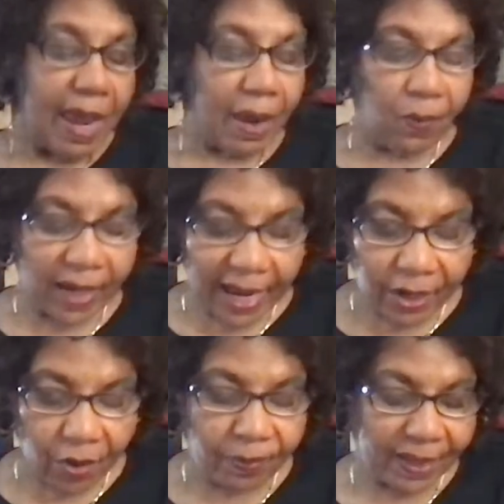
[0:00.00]
And when I
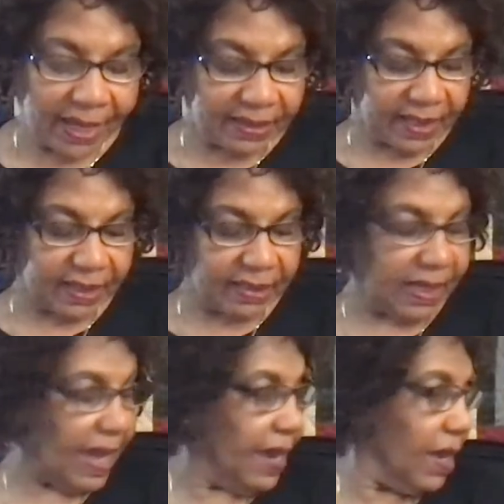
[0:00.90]
go places
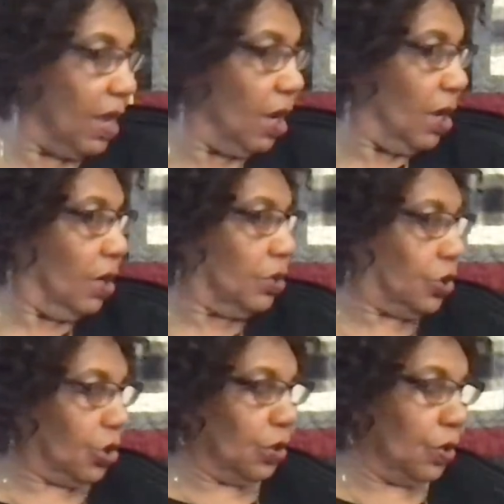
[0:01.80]
like
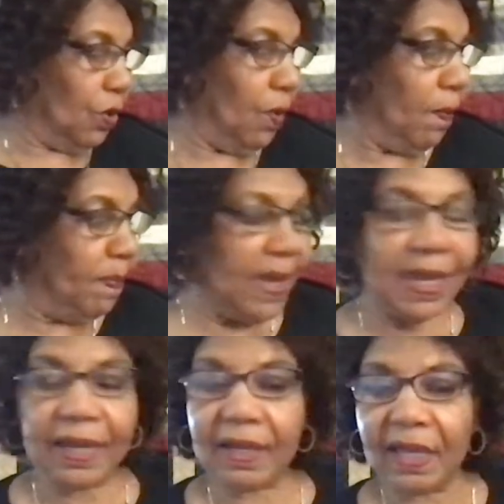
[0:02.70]
to
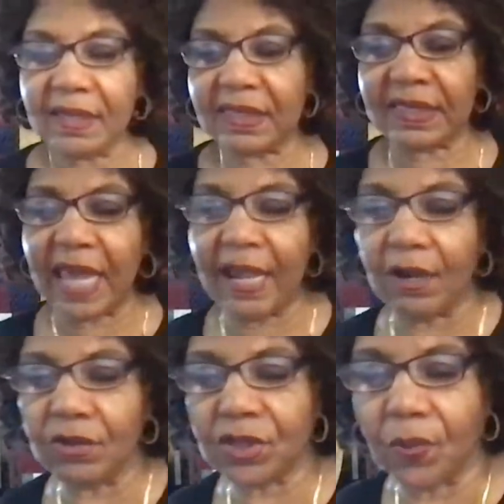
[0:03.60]
big
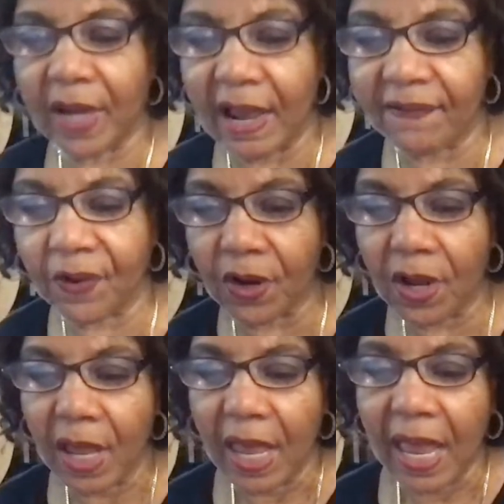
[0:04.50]
sales or whatever,